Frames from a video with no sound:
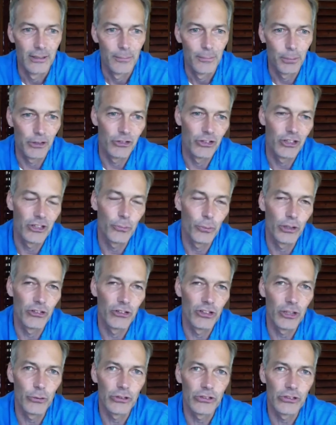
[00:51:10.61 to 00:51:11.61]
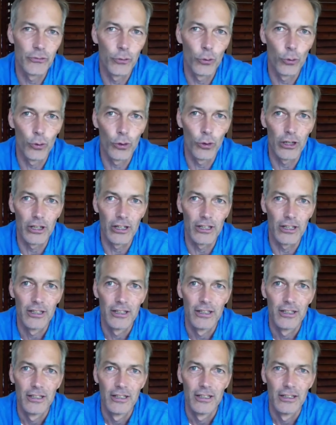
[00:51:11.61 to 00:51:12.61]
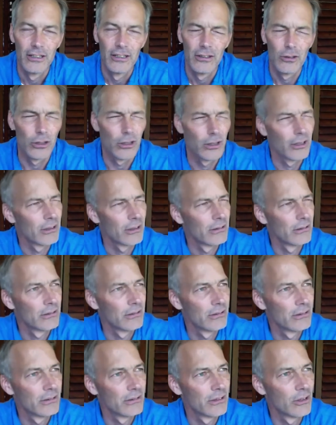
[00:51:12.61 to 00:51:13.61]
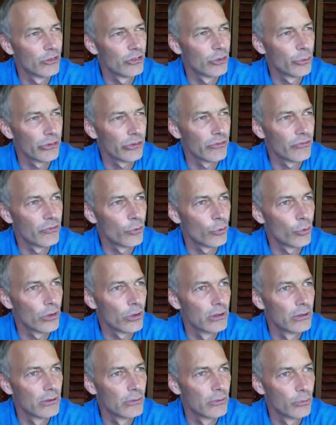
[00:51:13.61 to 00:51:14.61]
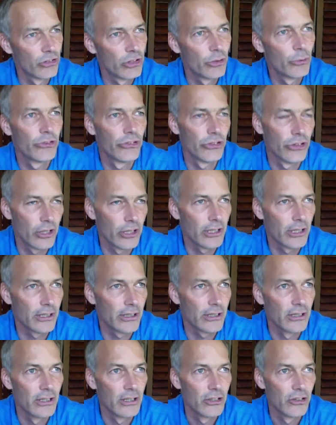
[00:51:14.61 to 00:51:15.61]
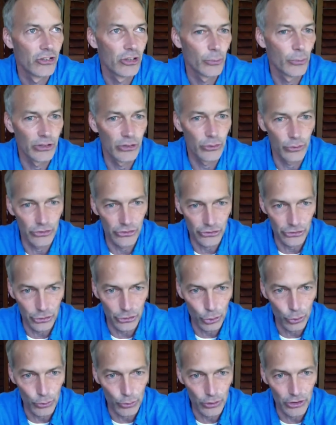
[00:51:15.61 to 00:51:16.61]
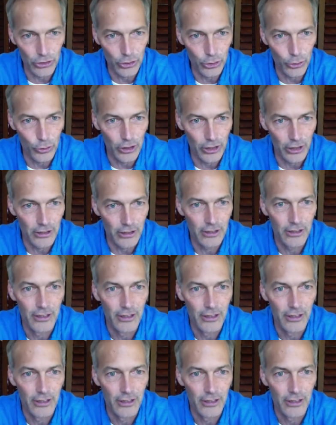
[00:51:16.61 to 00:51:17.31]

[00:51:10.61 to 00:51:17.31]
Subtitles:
But when she was 4, or no, she wasn't 4. When she was young, she went to a zoo in New York